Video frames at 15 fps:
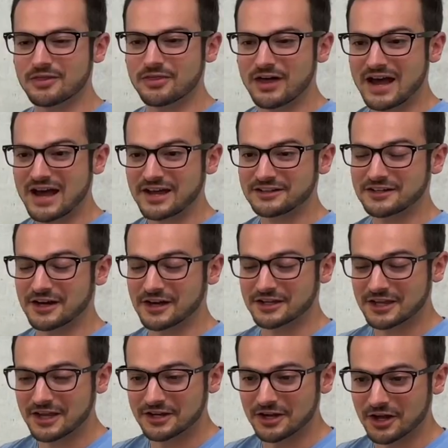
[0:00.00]
That I
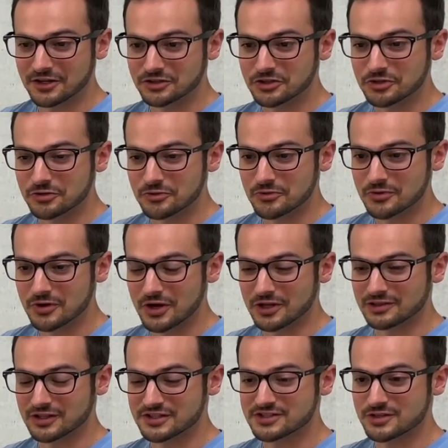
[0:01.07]
cannot do
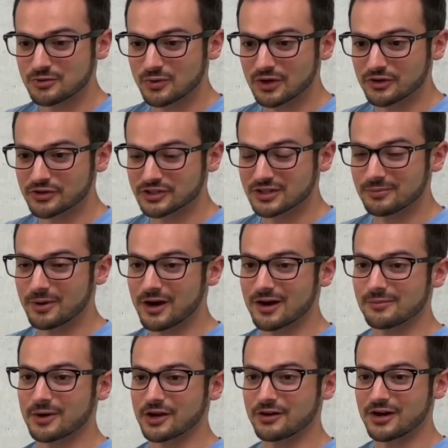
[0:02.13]
unless you're willing to buy
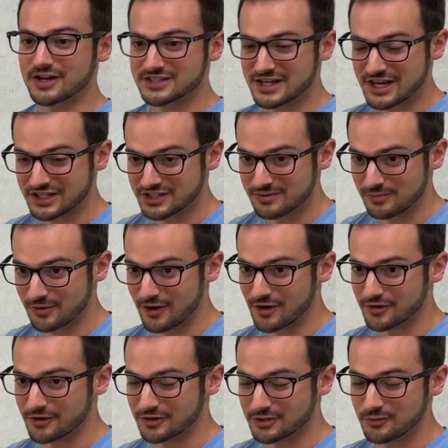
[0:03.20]
my class action
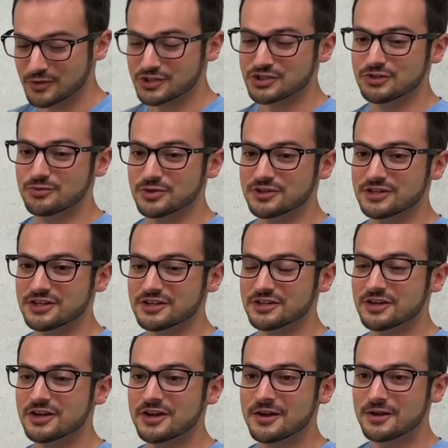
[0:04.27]
product, which you would need
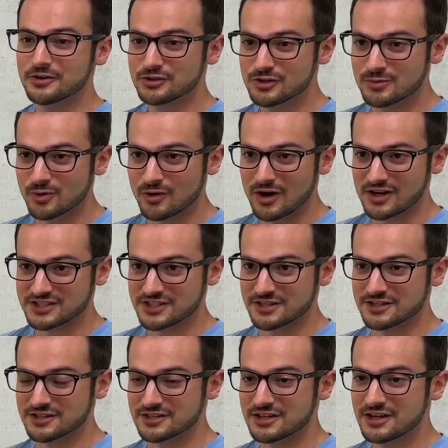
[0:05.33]

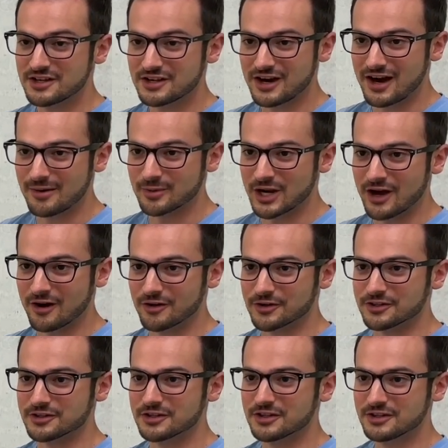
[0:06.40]
numerosity,
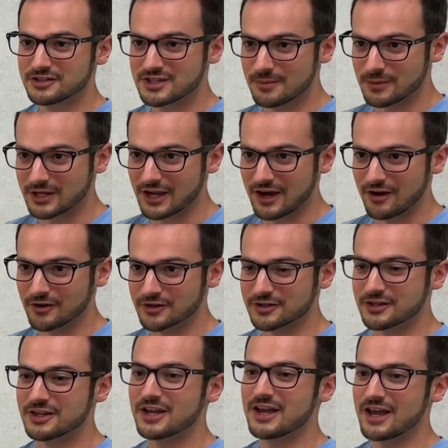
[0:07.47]
commonality,
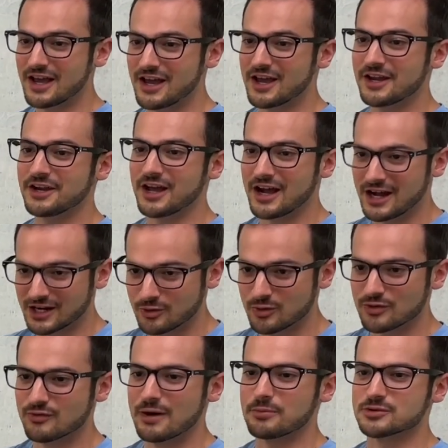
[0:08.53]
typicality, and adequate
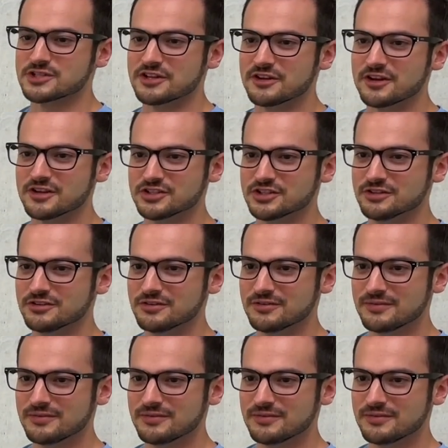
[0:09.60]
representation.